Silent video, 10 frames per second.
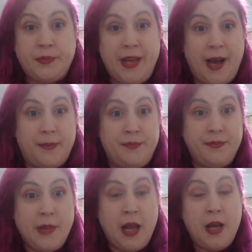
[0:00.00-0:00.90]
yeah,
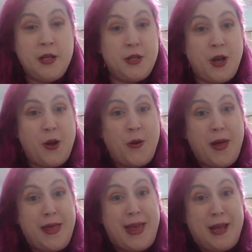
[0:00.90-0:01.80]

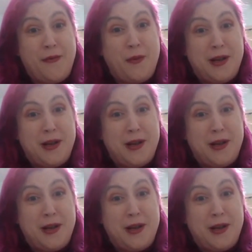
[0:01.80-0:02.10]
so thank you for